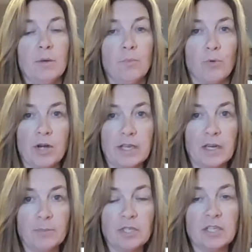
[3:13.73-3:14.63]
Bring it
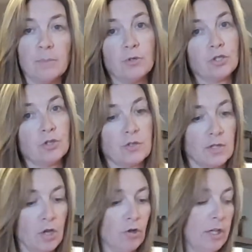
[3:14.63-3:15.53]
up to temperature
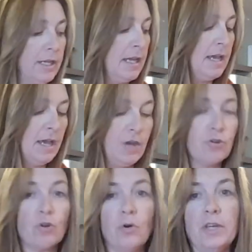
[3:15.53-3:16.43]
slowly, and you're
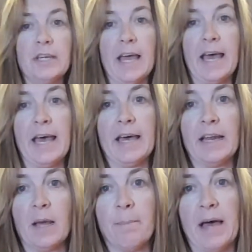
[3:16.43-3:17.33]
going to add
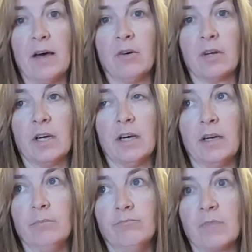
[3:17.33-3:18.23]
about
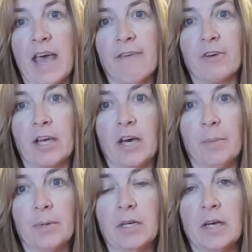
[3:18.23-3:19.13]
½
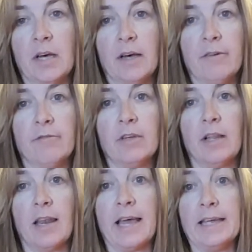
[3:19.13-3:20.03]
cup of
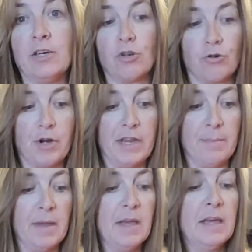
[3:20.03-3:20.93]
light
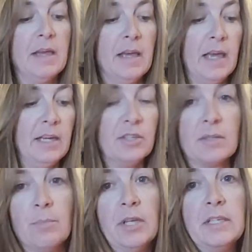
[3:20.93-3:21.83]
cream and
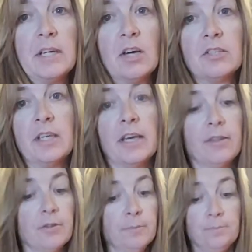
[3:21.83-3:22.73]
just blend it all together.